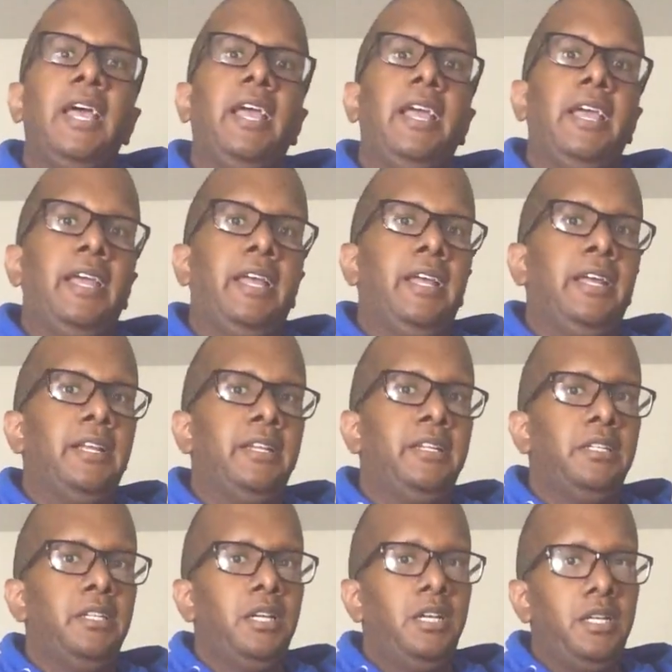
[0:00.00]

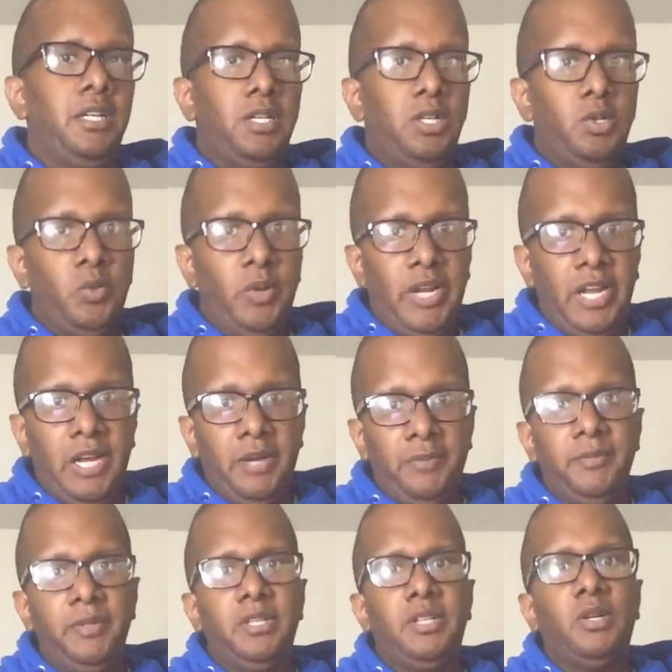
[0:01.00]
And
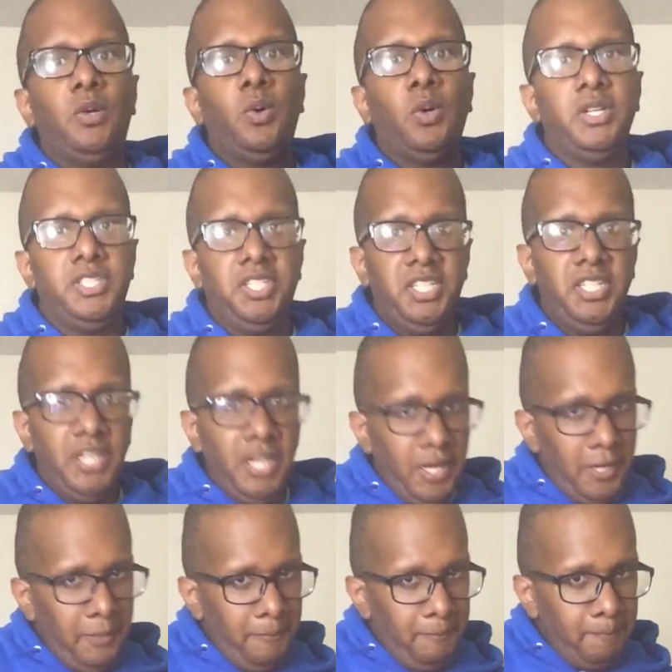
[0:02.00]
Graham and
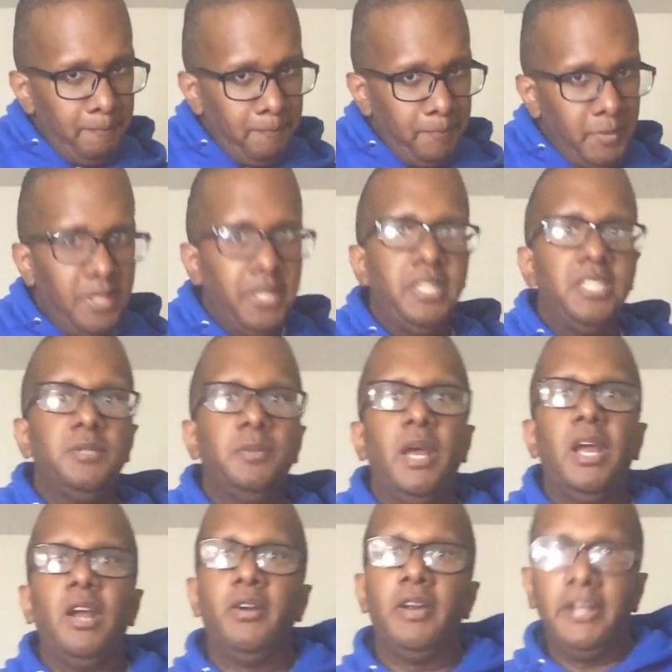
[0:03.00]
Quarantina, he's
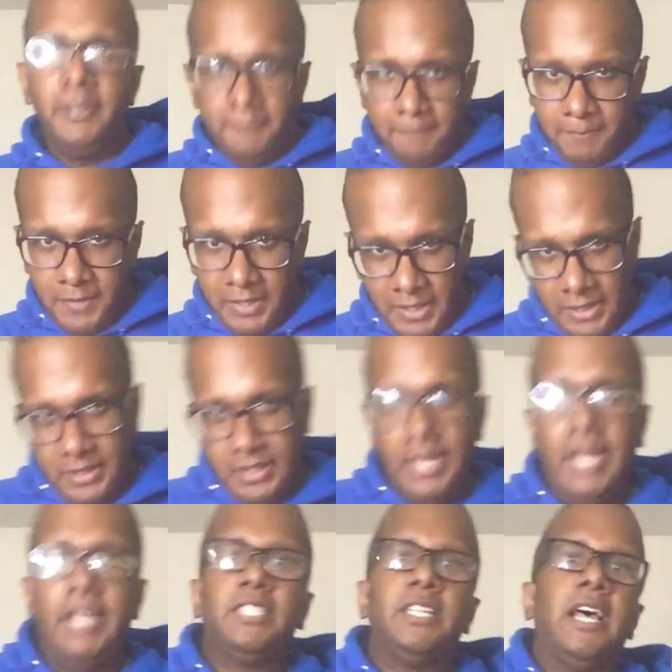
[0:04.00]
married.
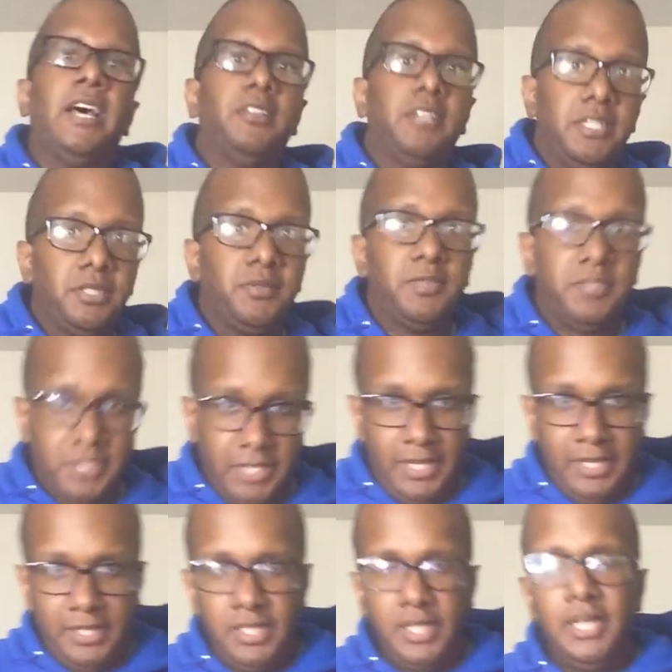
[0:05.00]
That's how it is, one
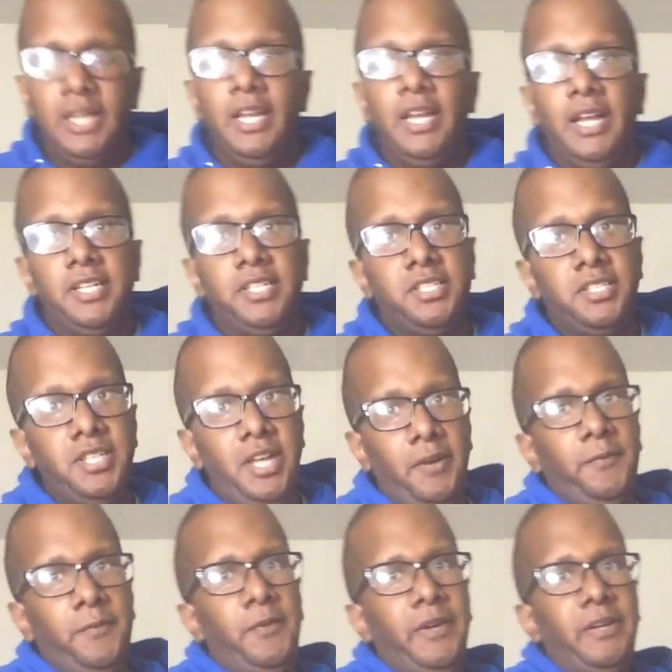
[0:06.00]
thing. And
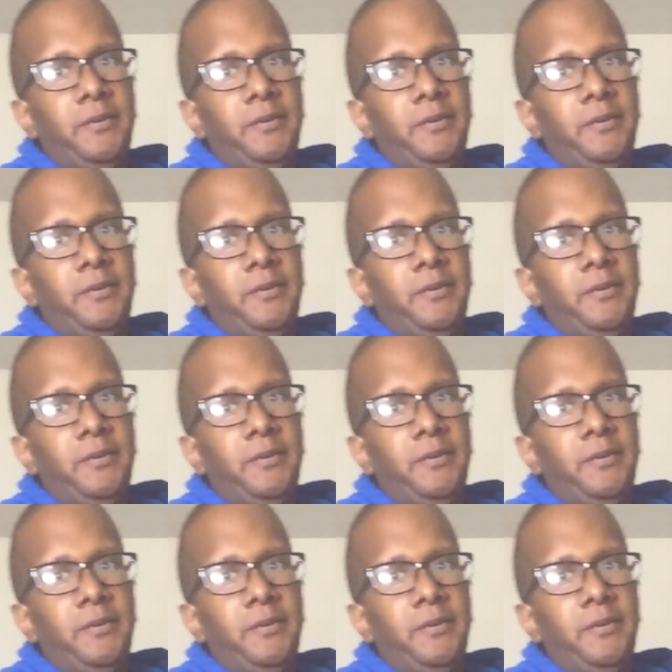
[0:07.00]
Seth